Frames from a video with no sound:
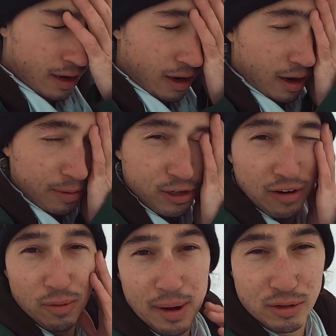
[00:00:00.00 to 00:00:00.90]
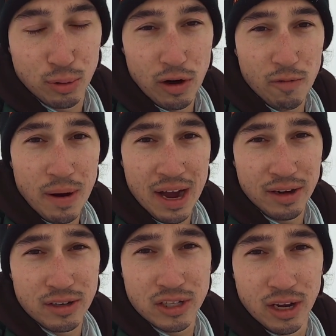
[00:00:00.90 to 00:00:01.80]
Uh, we travel about 12
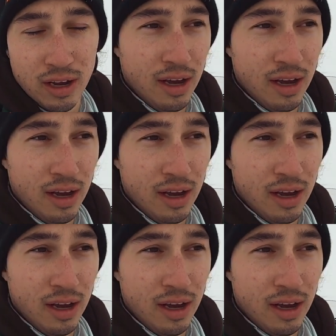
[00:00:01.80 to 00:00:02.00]
miles